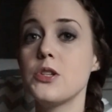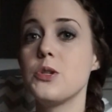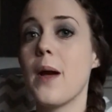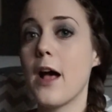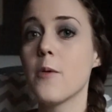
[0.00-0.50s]

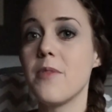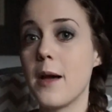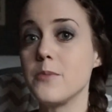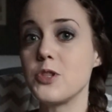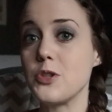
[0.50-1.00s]
to help
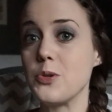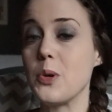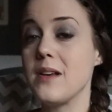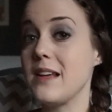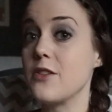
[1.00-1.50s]
them
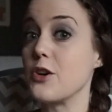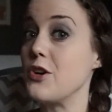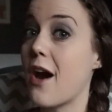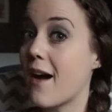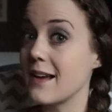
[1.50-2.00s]
to either
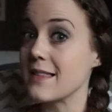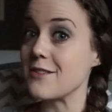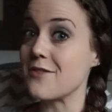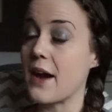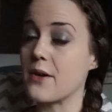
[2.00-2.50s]
not get the
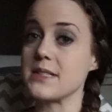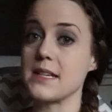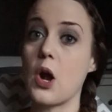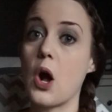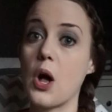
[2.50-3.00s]
virus
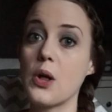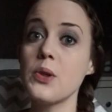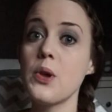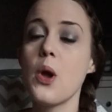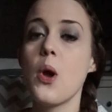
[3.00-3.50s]
at all